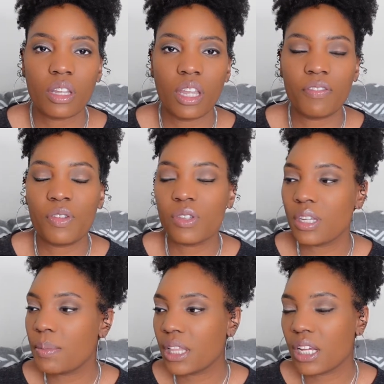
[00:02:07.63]
If you
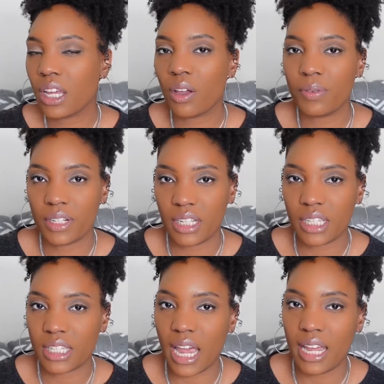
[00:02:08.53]
see me looking over to
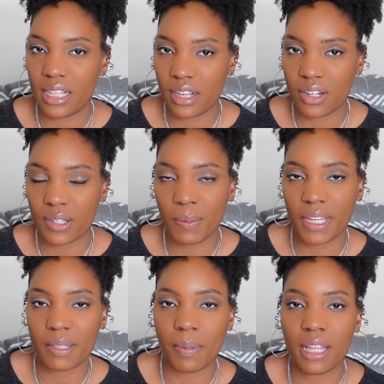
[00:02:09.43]
the side, that's just
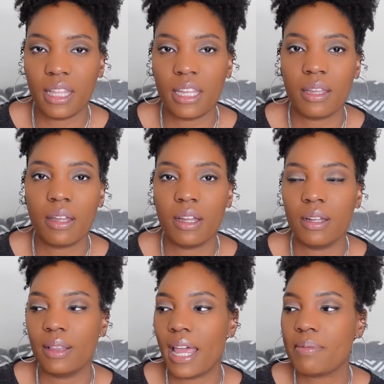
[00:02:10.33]
because my
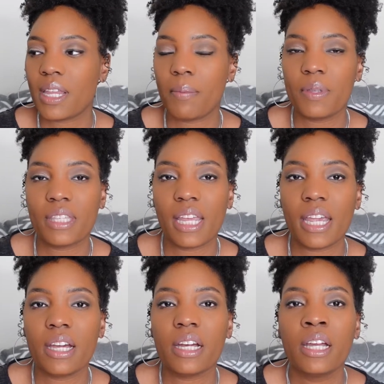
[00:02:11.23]
laptop is
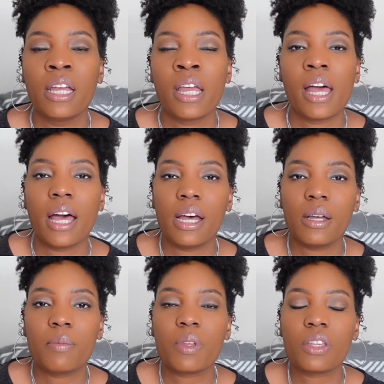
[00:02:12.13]
there.
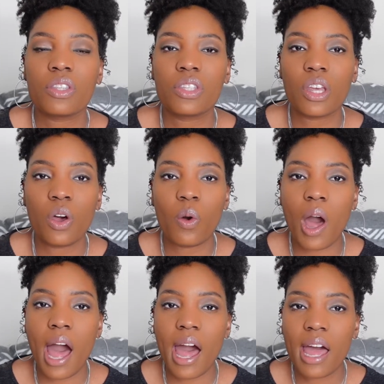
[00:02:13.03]

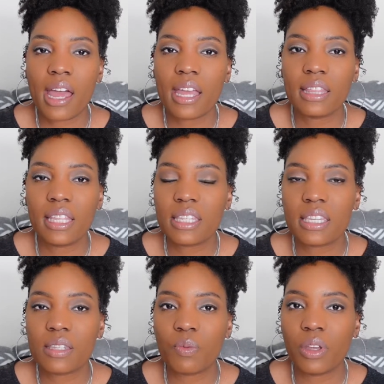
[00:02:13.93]
So this
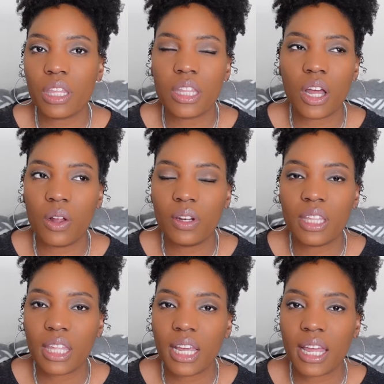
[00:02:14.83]
is really the only
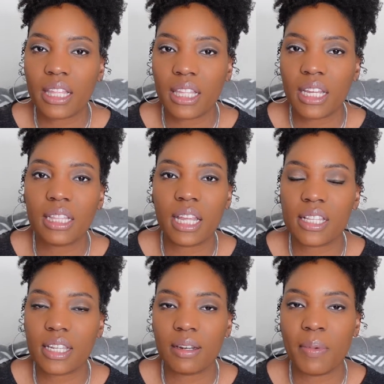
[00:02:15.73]
thing I think
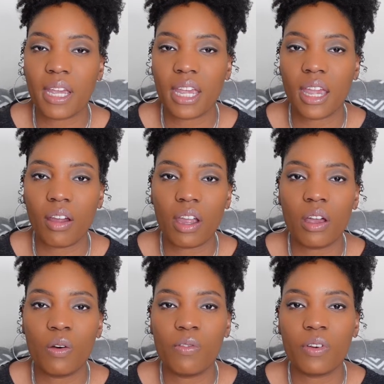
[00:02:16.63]
that's going to be a
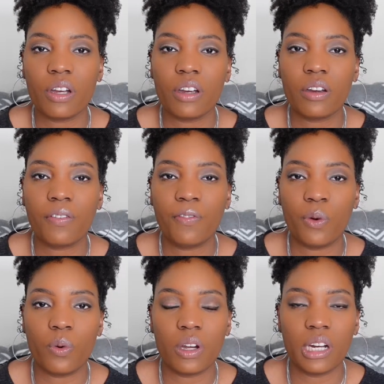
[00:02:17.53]
carryover
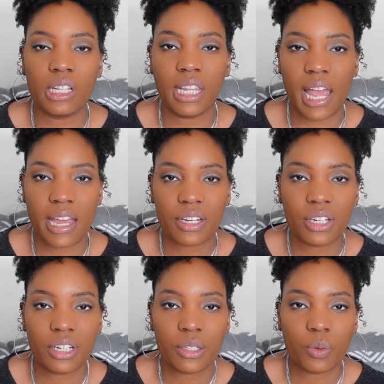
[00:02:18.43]
for last
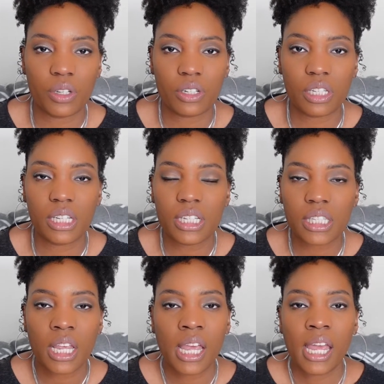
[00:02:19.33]
year's wish
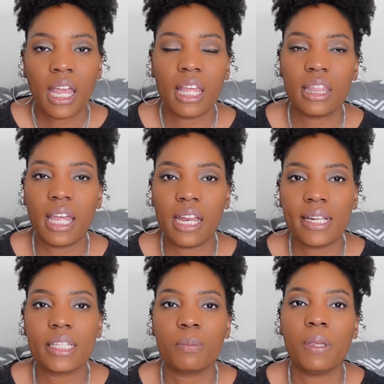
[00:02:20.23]
list. And that
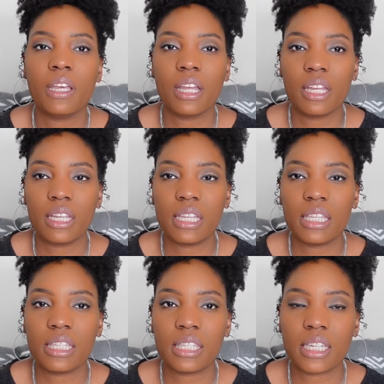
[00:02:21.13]
is
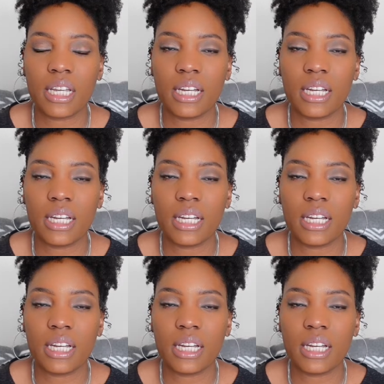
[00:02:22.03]
because